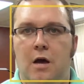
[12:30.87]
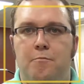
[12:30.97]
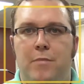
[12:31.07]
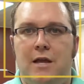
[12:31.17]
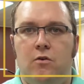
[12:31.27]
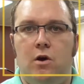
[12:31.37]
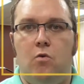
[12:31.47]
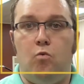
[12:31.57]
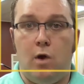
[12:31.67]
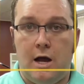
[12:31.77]
I'm better,
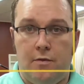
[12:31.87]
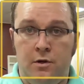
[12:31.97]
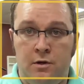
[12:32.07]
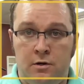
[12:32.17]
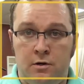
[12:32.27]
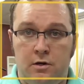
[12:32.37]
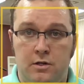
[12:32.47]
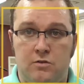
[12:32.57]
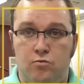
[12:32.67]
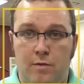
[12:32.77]
I'll run
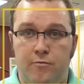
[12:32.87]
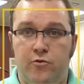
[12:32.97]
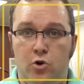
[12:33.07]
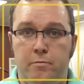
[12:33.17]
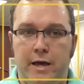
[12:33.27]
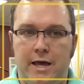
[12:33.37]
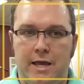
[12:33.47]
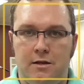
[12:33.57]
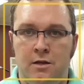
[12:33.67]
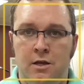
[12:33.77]
and just run through
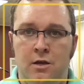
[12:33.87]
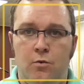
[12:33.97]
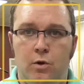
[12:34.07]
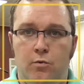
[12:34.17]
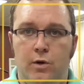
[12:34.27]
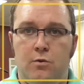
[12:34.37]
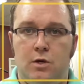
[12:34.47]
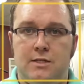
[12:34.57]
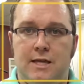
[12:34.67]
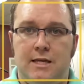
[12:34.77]
pain. We really
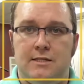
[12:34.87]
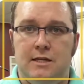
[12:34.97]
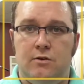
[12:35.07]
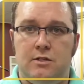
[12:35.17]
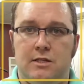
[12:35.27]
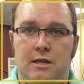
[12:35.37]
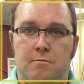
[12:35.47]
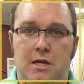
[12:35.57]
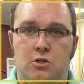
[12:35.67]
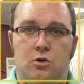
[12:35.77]
want to take it seriously
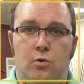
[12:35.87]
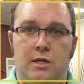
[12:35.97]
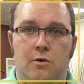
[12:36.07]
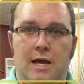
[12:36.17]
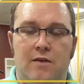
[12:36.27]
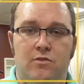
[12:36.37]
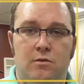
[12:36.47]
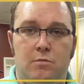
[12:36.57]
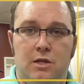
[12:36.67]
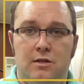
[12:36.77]
and make sure we don't
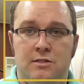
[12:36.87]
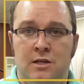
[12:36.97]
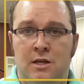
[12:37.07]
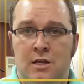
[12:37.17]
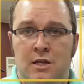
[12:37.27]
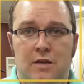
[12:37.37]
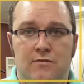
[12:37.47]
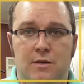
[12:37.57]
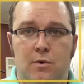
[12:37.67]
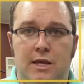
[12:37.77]
have them, because
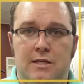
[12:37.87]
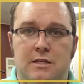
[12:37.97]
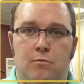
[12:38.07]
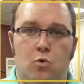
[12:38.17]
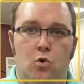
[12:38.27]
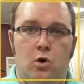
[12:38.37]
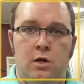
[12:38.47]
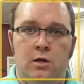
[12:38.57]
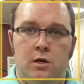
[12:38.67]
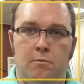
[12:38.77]
if someone gets a
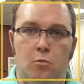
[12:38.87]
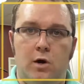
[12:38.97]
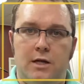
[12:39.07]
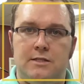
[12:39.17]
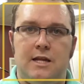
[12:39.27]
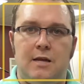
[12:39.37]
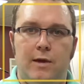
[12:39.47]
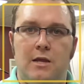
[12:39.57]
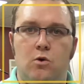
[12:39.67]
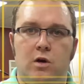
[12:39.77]
more
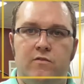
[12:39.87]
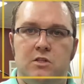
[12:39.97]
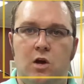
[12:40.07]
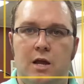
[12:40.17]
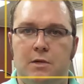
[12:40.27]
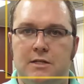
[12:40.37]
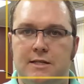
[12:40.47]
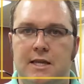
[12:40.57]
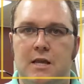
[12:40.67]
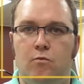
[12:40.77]
unstable ankle over time
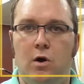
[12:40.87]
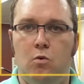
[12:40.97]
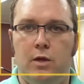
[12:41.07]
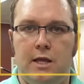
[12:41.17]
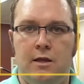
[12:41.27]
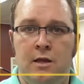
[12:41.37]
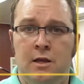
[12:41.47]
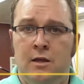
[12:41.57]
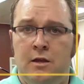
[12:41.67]
because they keep rolling it,